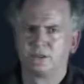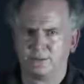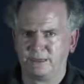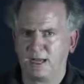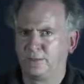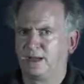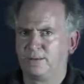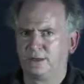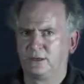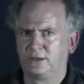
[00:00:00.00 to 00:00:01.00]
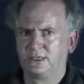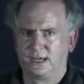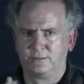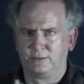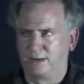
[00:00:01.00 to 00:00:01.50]
So now might be a good
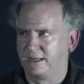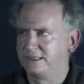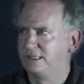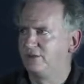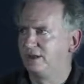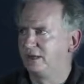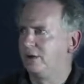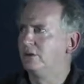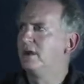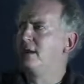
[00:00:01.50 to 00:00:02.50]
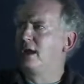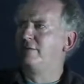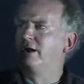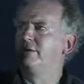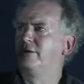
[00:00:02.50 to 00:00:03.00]
time to pause this video and
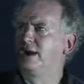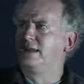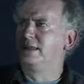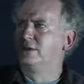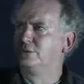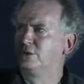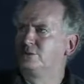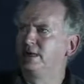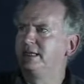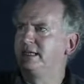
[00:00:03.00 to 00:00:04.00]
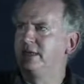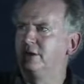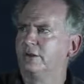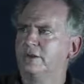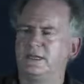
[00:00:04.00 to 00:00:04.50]
verify that you multiply
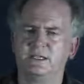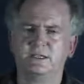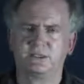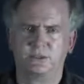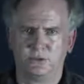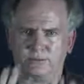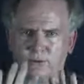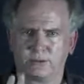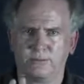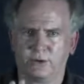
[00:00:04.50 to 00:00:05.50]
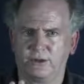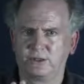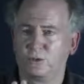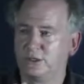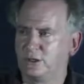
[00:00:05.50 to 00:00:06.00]
together these two two four
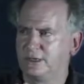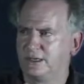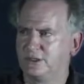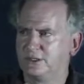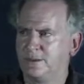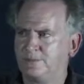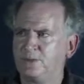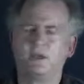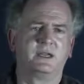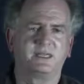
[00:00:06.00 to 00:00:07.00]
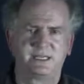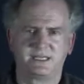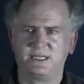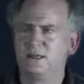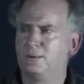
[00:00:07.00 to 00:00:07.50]
component quaternions, you get
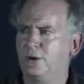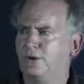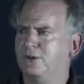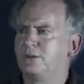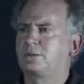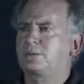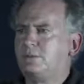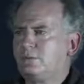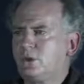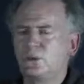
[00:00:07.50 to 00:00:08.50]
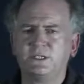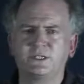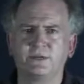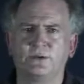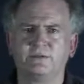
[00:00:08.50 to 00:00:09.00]
16 components, which
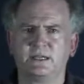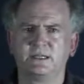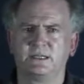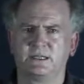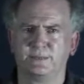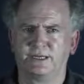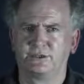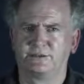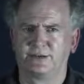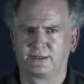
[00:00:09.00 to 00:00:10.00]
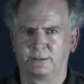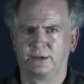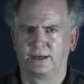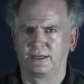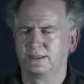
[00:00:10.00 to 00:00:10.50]
is equivalent to this matrix vector
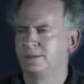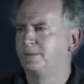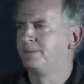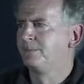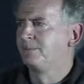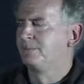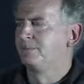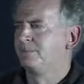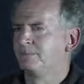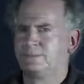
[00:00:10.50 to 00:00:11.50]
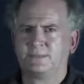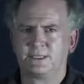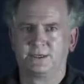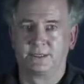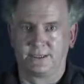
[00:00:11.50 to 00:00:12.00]
product.
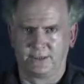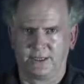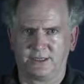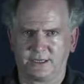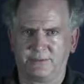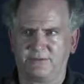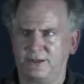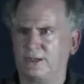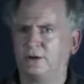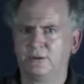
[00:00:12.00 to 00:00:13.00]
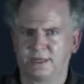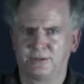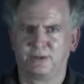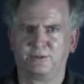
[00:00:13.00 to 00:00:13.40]
Seriously, go ahead and stop the video and do that